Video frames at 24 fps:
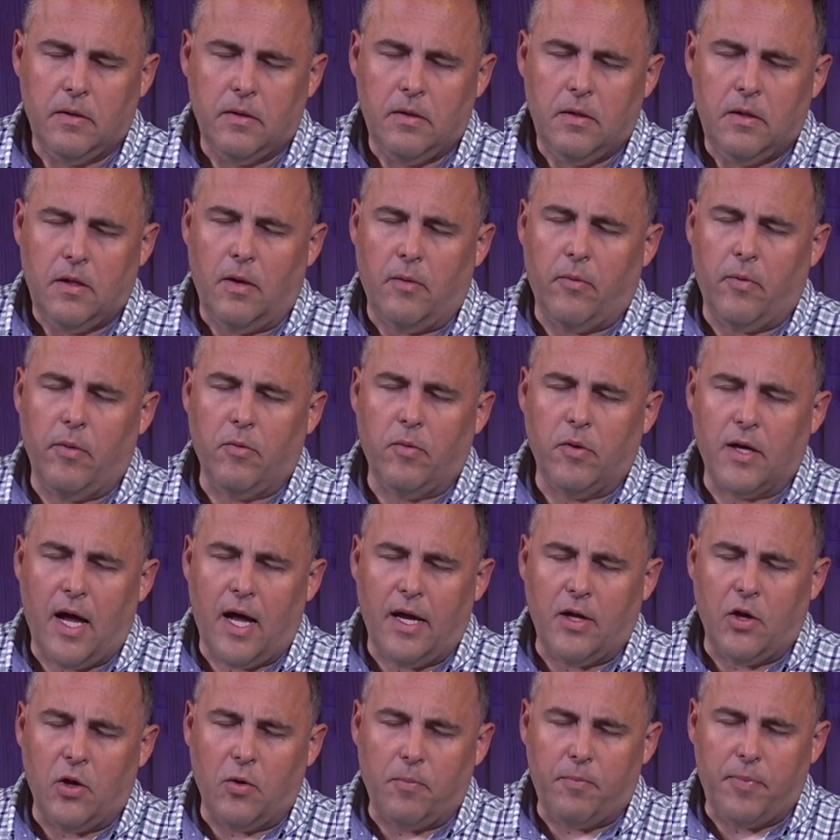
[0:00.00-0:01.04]
And we will not
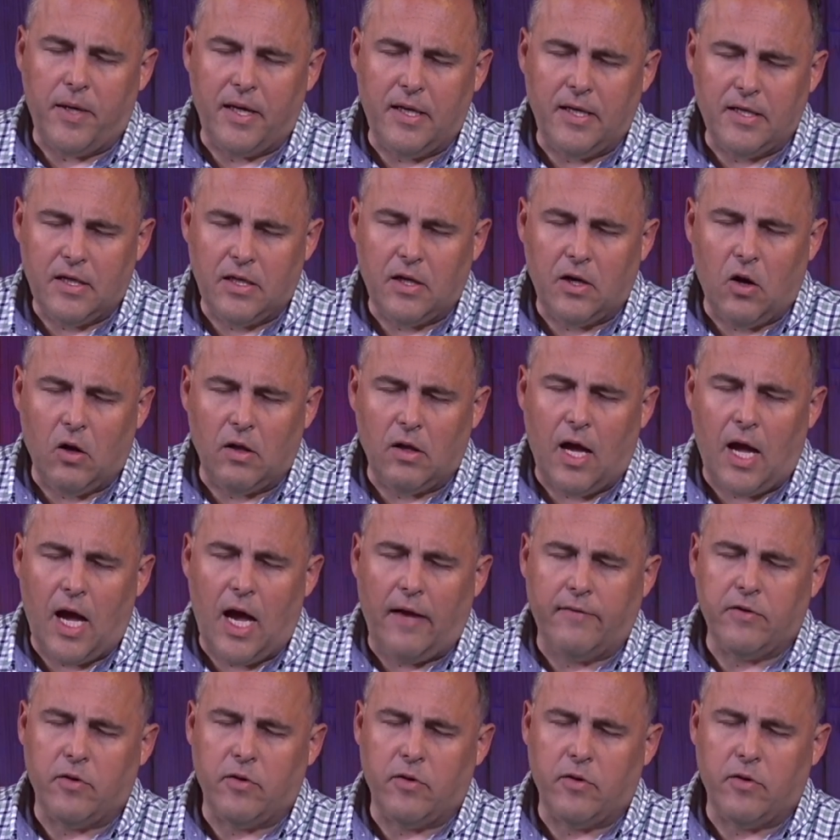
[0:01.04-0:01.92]
know peace in our lives,